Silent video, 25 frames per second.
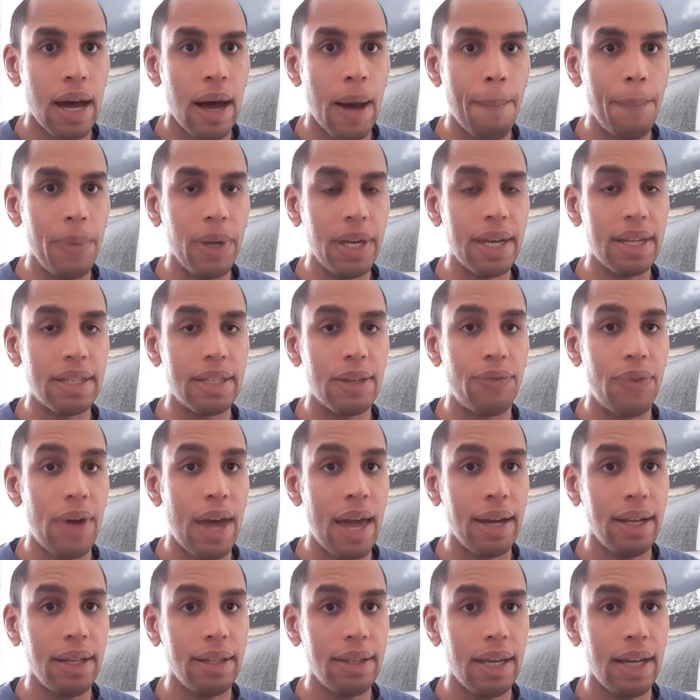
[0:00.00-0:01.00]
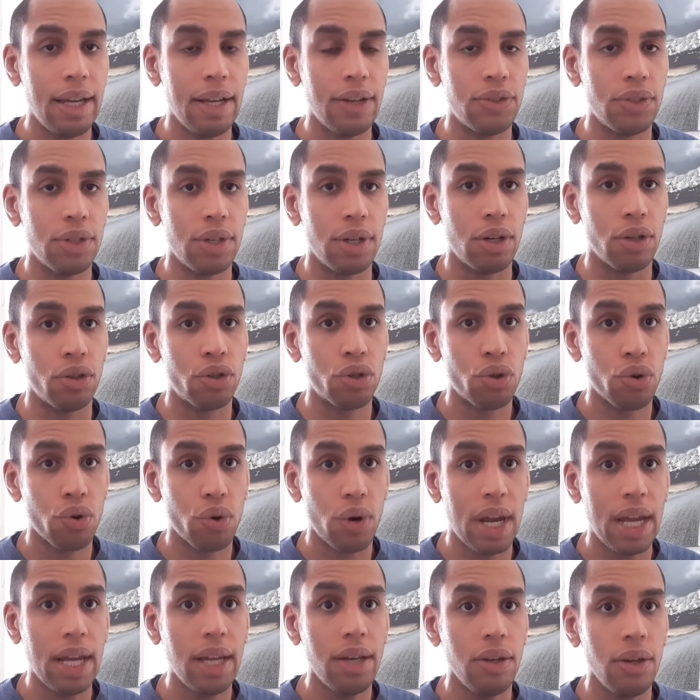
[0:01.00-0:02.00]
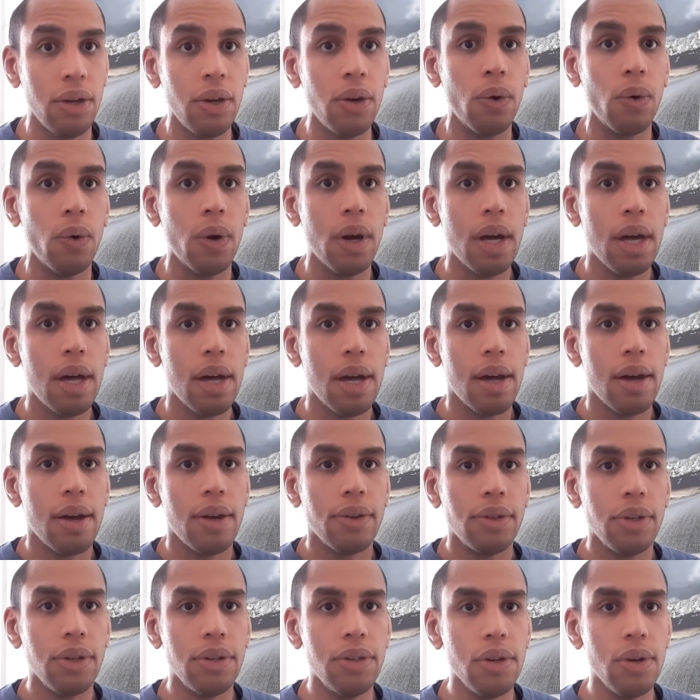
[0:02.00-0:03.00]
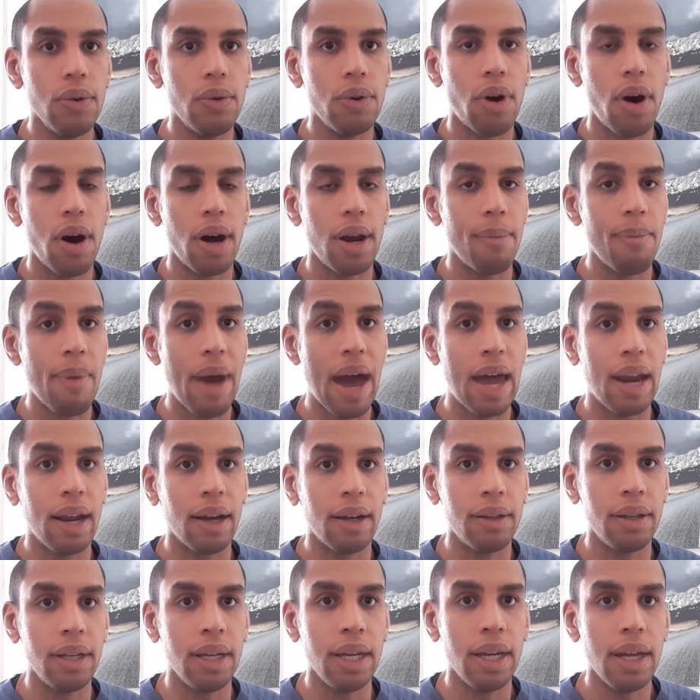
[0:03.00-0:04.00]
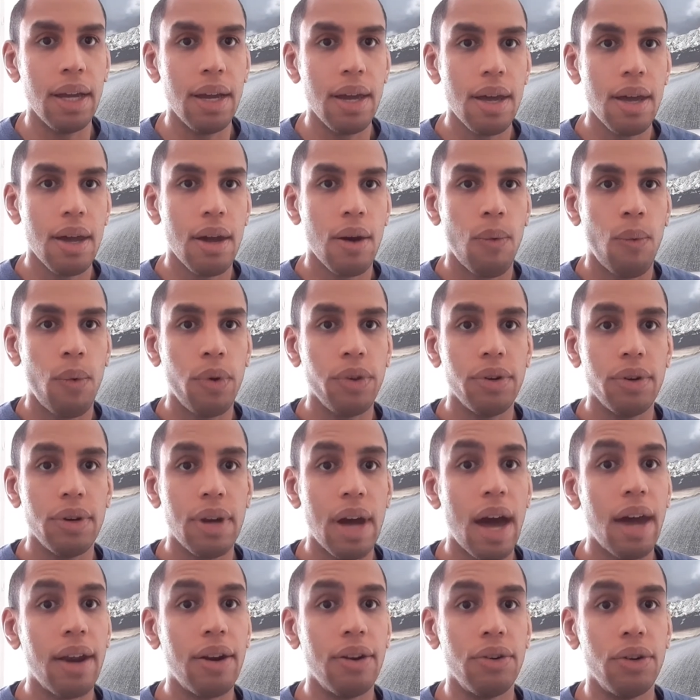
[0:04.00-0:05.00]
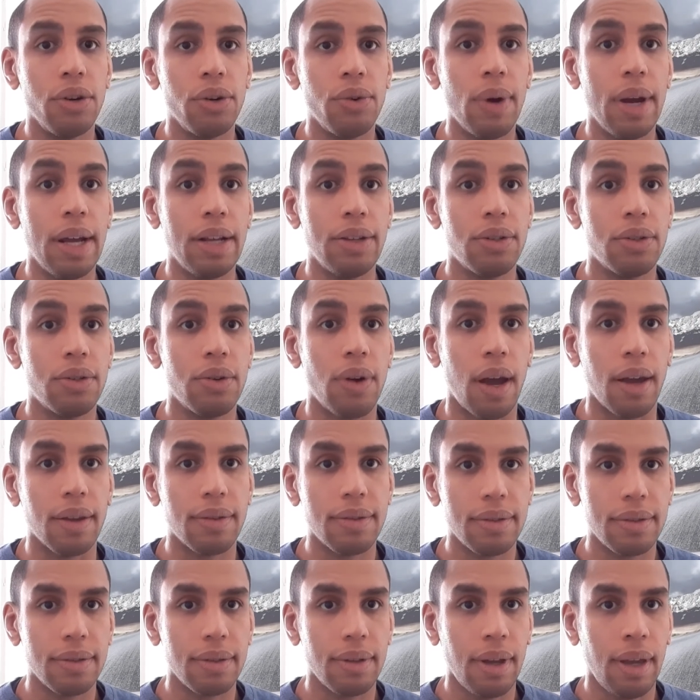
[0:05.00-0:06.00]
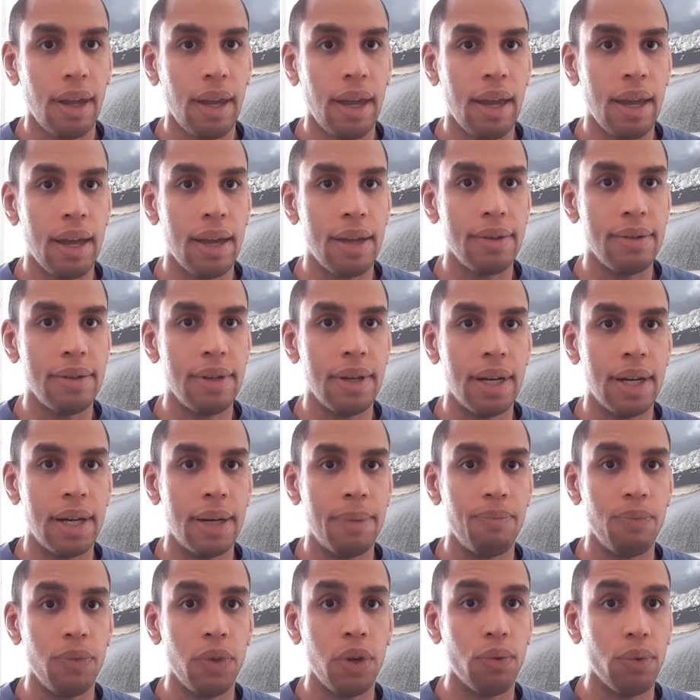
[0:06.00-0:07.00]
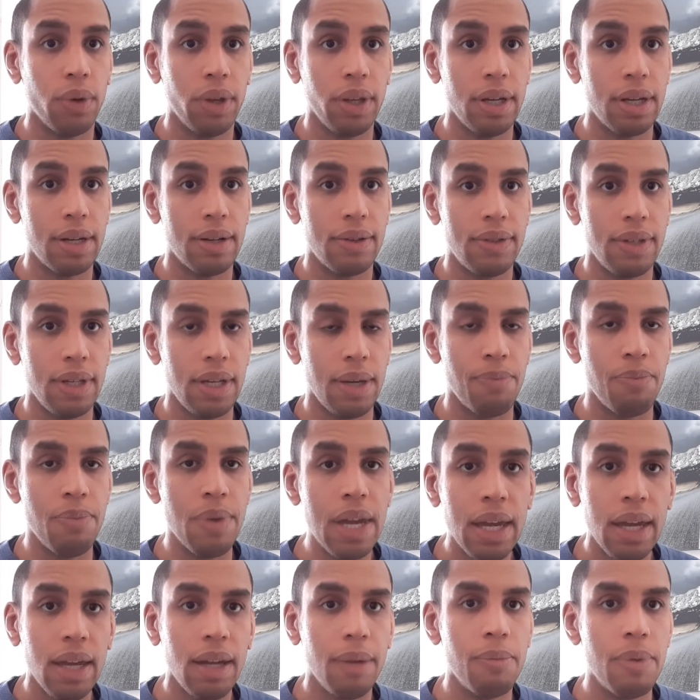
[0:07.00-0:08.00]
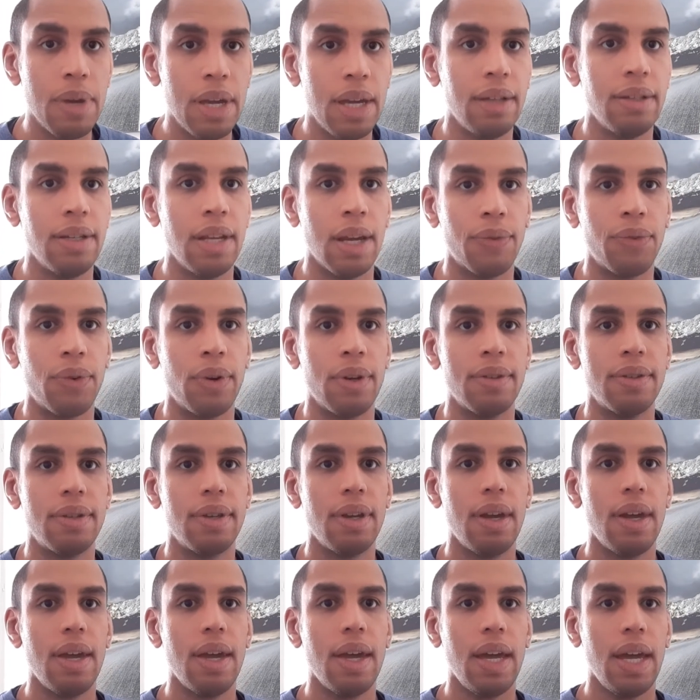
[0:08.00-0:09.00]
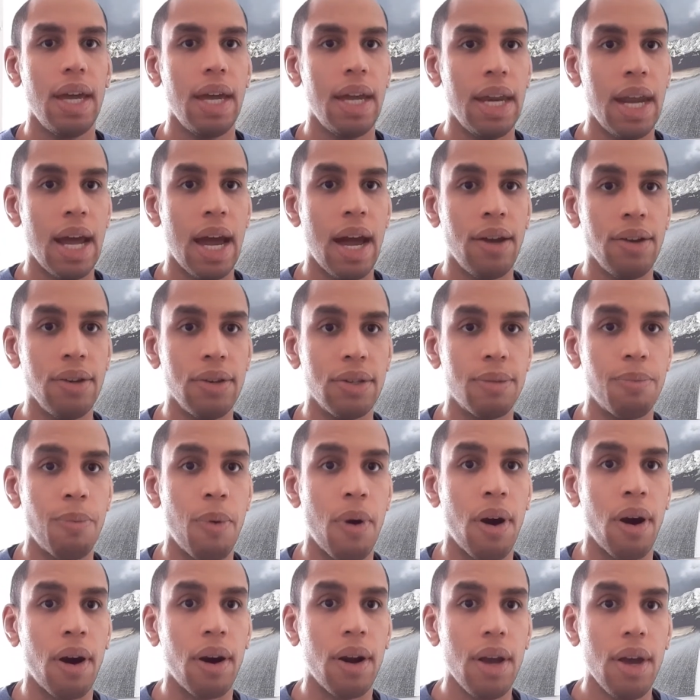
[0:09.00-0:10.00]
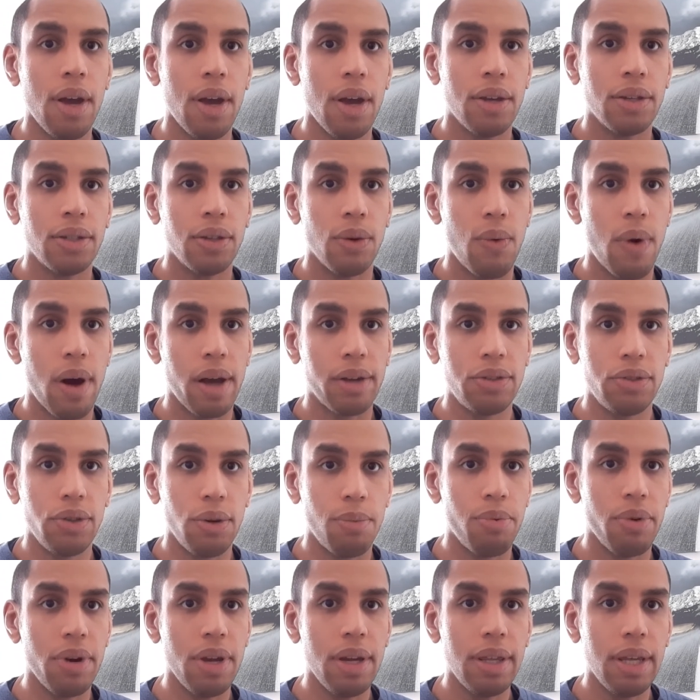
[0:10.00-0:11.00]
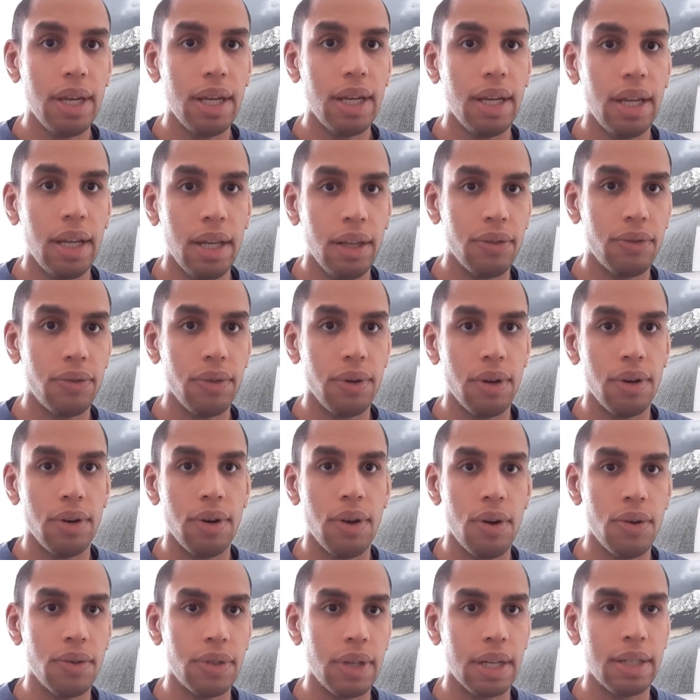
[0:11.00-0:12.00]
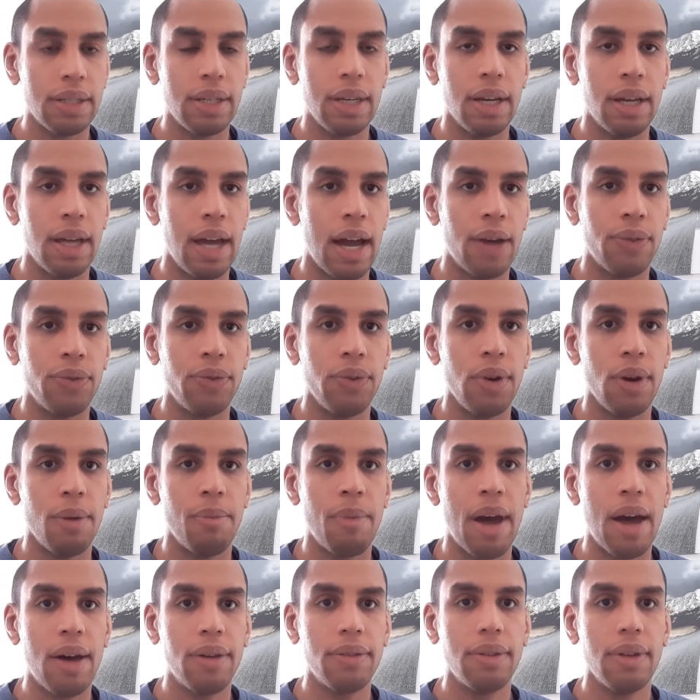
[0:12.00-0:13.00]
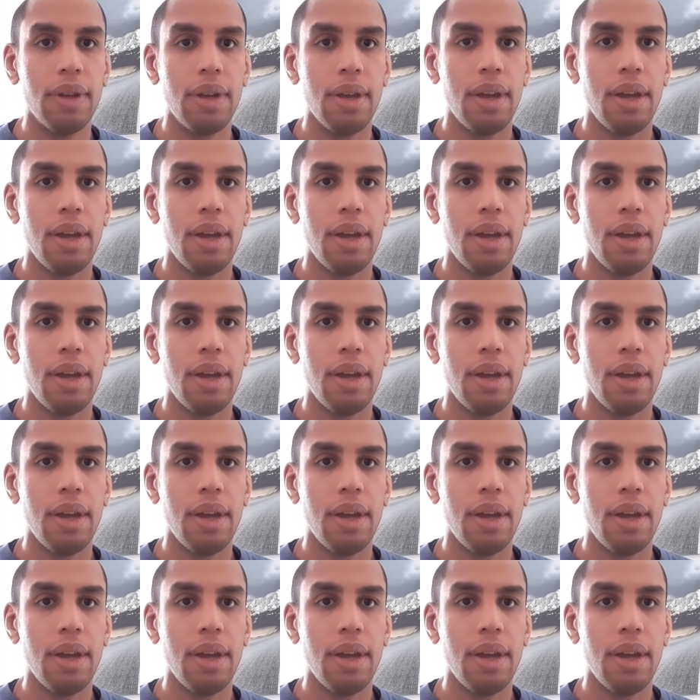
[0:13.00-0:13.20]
Because if anything, it's going to train you to do it automatically when you're not under great stress. And you're really going to see a big, big difference in how you spar. So watch your breathing in through your nose, exhale out through your mouth.